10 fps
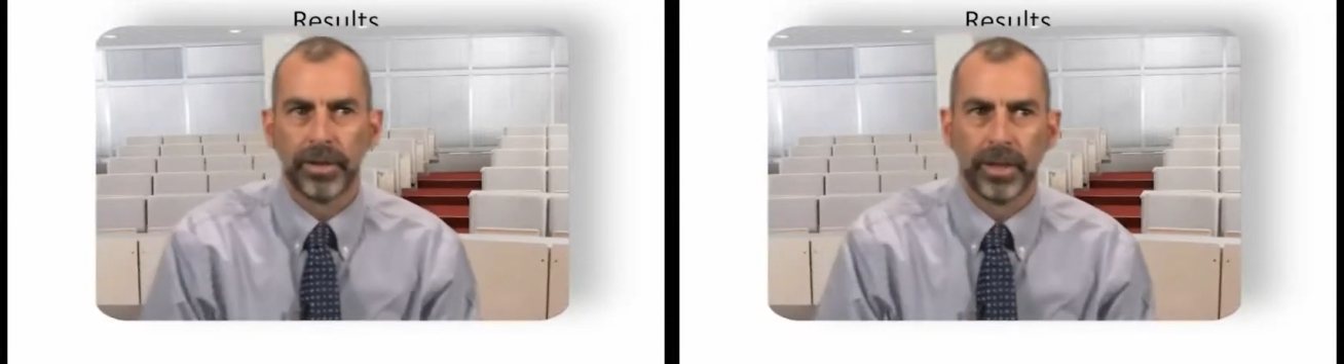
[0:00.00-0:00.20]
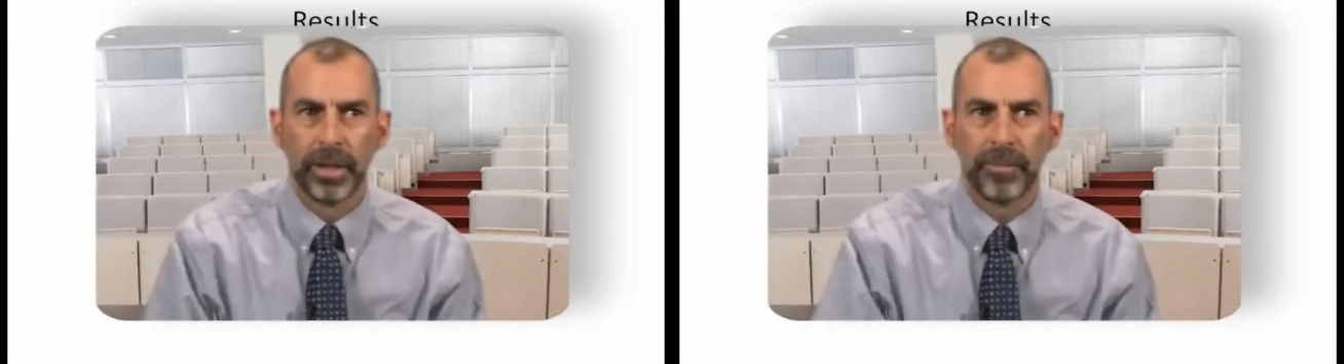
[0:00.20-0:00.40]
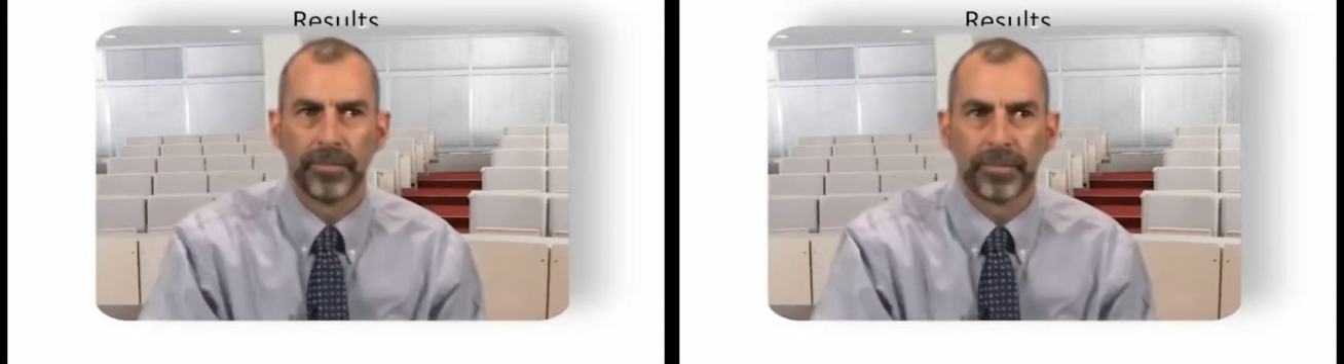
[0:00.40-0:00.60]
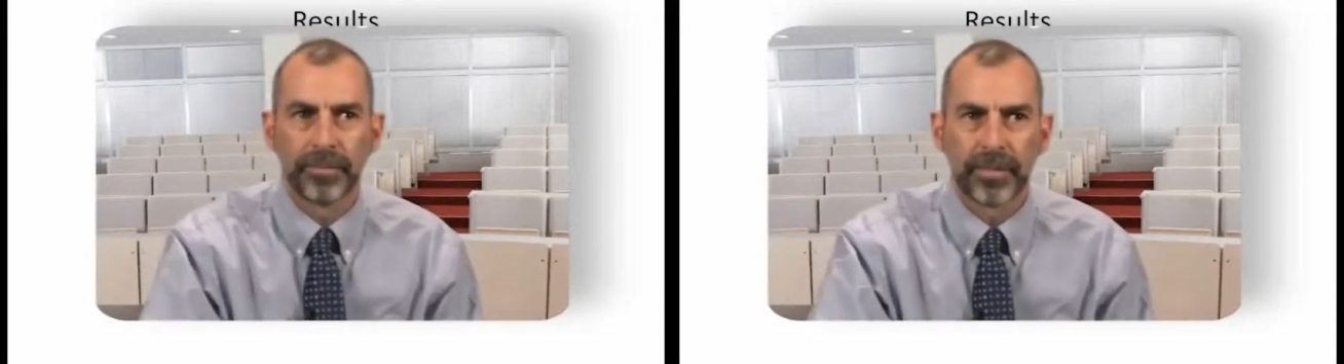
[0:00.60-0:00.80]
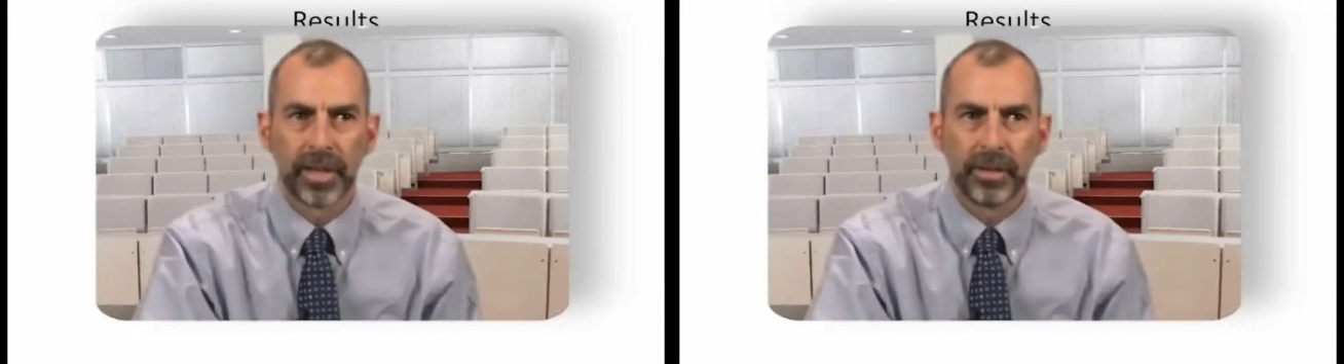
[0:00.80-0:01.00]
And
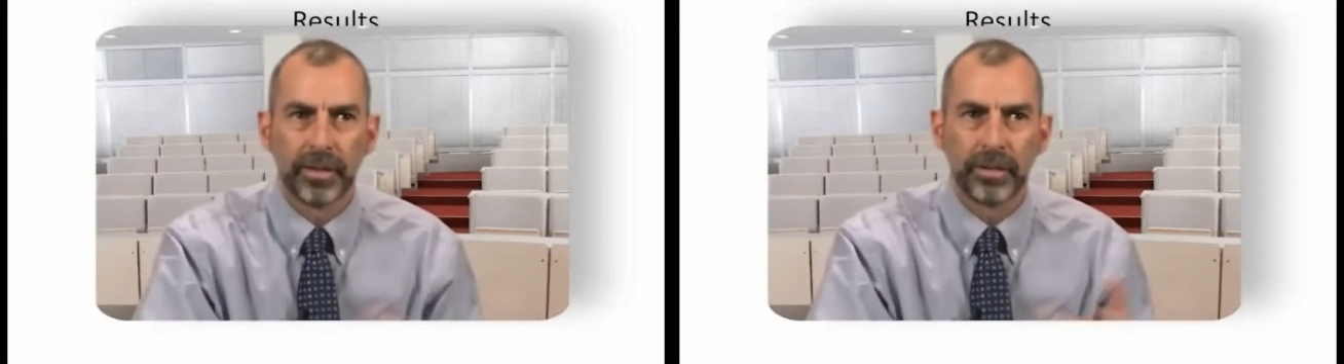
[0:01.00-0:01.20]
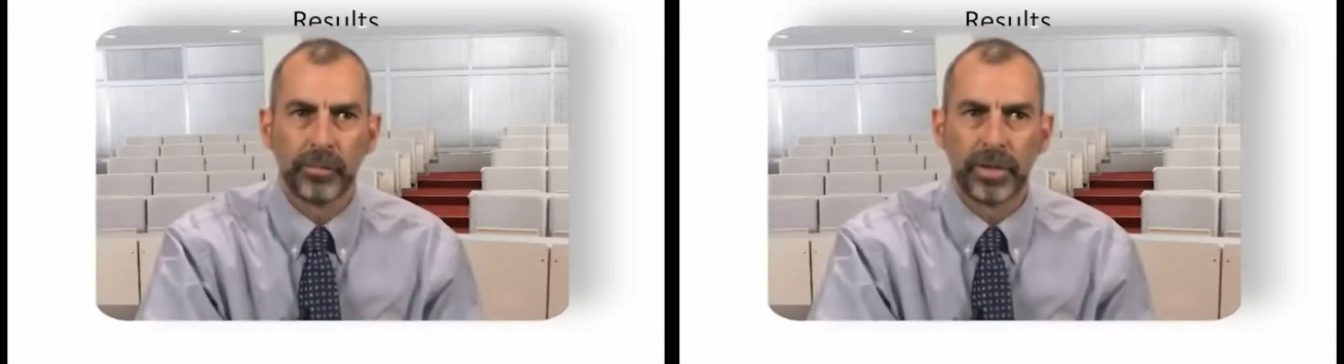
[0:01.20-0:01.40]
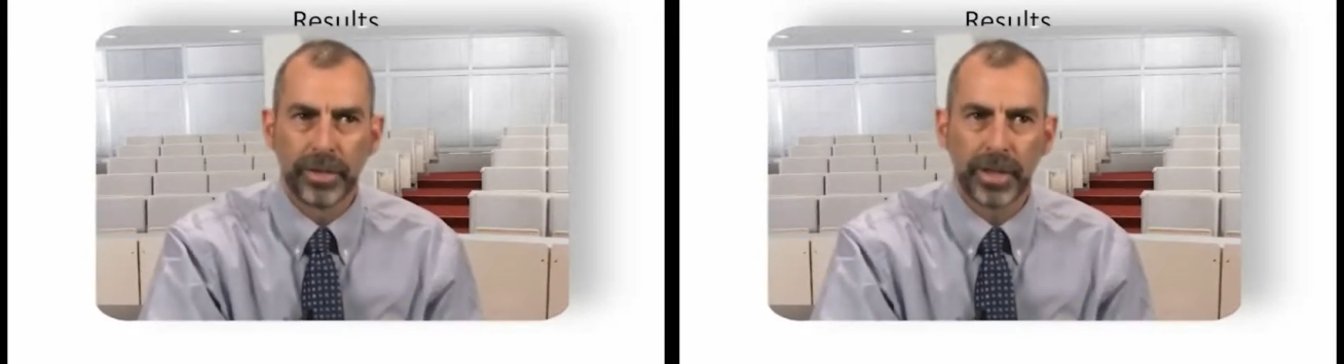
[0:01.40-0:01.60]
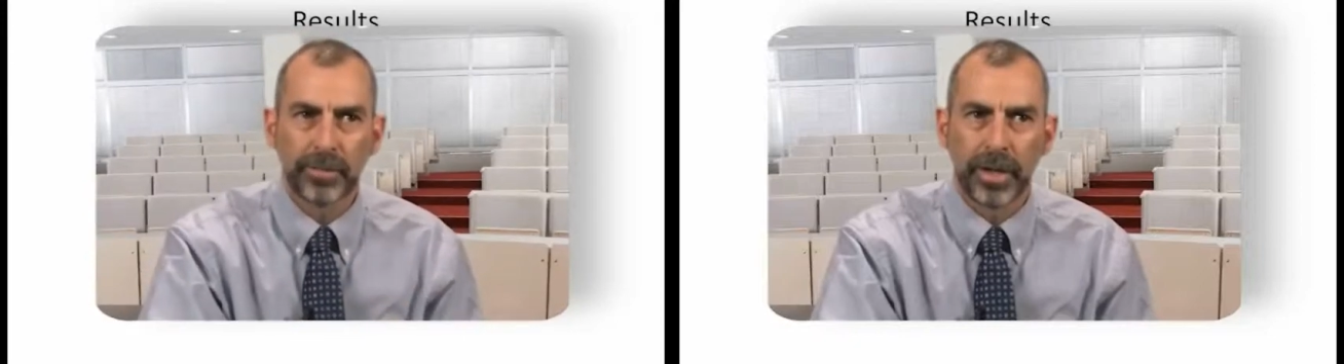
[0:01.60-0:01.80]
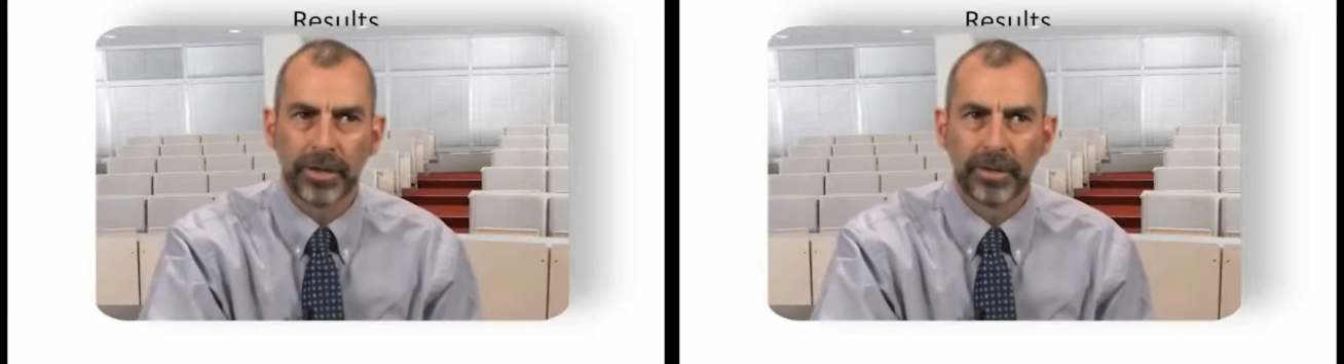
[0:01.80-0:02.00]
when you think
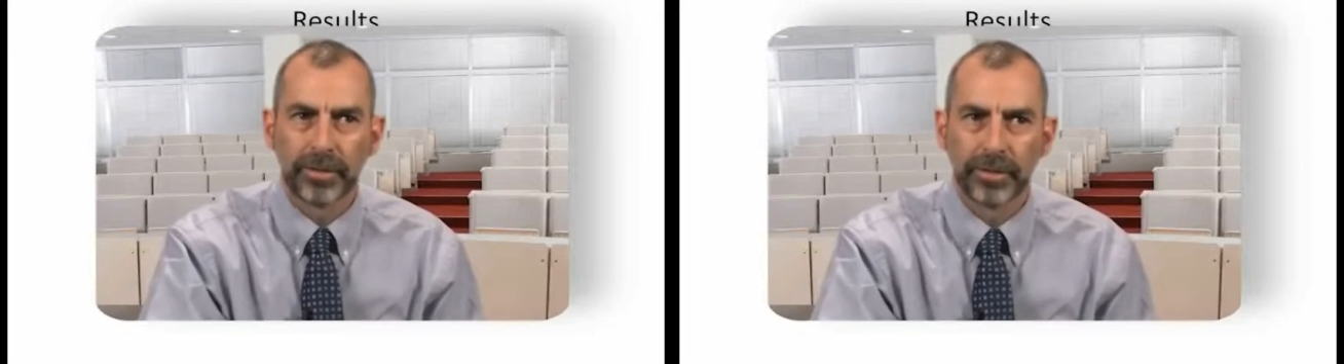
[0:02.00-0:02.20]
about it,